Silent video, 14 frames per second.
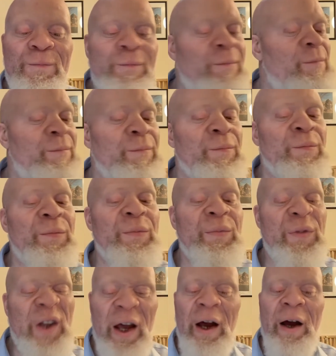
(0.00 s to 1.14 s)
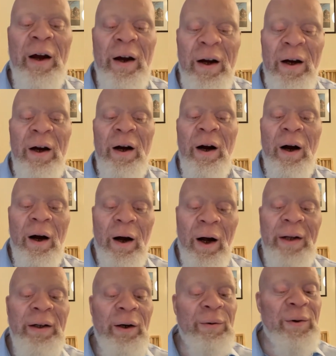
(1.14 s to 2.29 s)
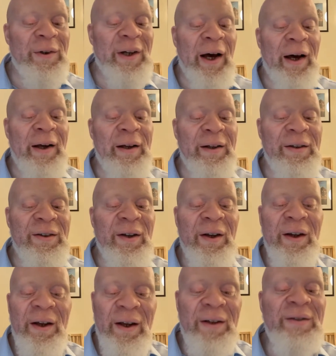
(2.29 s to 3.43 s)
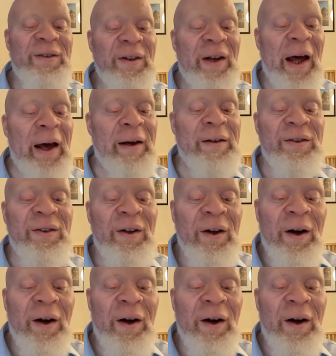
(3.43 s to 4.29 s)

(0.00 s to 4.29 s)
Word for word: Hmm, yeah, I know what that is. It's an axe.